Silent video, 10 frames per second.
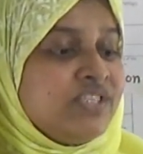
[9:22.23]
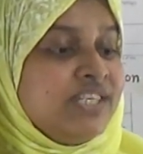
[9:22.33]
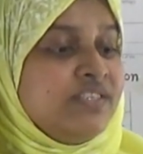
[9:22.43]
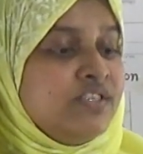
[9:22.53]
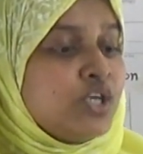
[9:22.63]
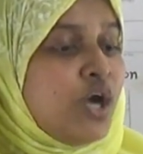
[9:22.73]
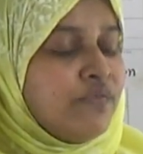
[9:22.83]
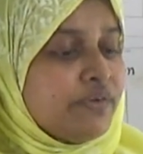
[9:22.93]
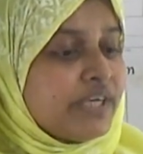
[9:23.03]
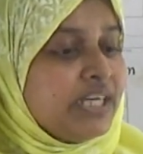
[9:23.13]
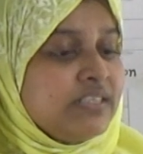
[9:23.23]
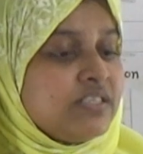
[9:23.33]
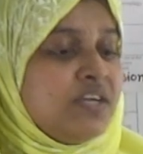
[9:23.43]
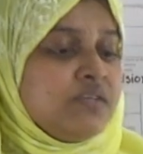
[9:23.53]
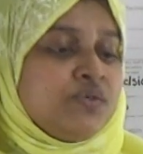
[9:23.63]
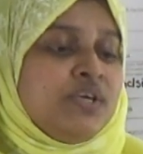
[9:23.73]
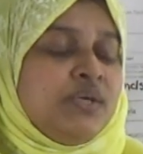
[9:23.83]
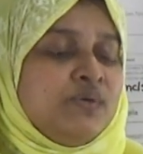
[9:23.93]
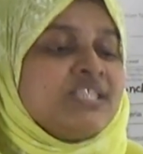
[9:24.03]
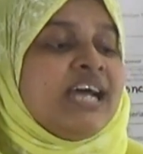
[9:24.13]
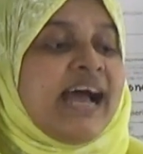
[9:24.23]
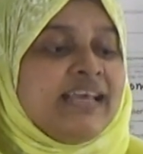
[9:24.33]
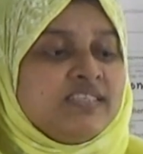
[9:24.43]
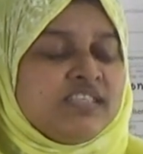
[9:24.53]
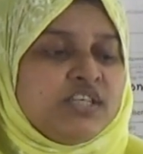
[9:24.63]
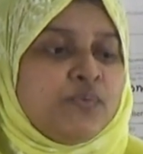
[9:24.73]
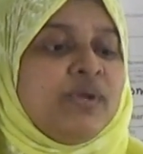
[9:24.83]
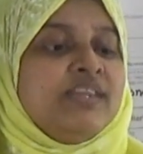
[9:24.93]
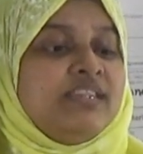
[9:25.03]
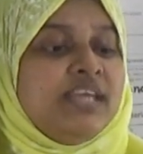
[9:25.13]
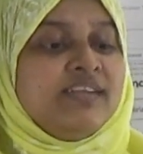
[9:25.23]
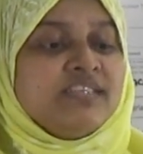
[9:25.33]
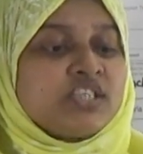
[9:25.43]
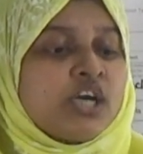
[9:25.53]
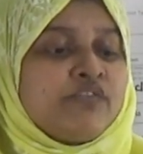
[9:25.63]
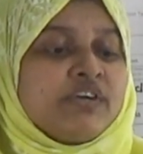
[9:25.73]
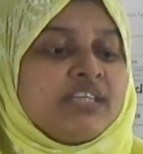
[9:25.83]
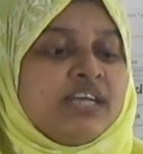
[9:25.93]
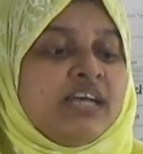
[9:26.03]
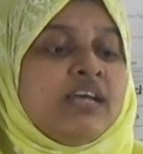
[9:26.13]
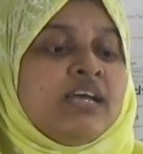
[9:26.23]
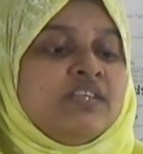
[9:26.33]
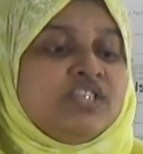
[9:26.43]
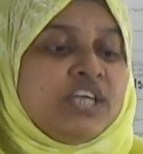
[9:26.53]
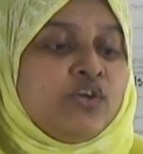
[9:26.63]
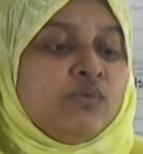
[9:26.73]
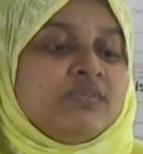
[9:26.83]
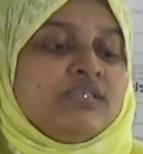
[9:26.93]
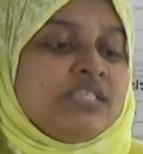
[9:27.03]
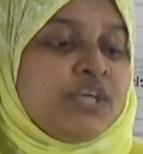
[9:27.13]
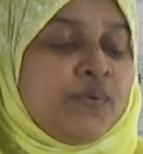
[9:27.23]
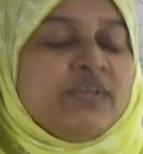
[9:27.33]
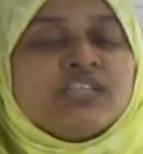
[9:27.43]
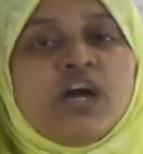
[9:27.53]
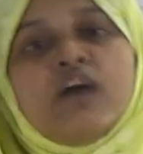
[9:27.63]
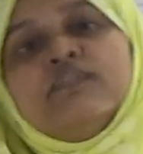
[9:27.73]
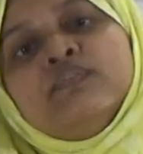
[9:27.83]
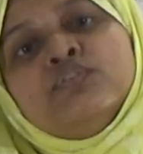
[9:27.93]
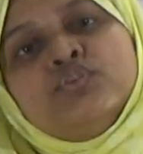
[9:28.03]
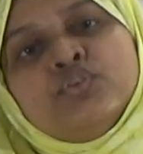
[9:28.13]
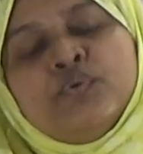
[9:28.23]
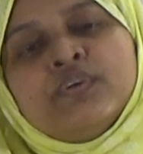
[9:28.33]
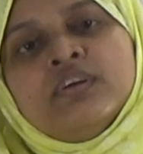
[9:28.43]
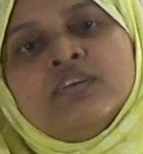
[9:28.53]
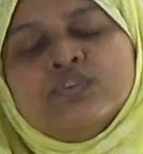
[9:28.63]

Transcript: Scientists of our country also used I.C.T when they discovered the genome sequence of jute.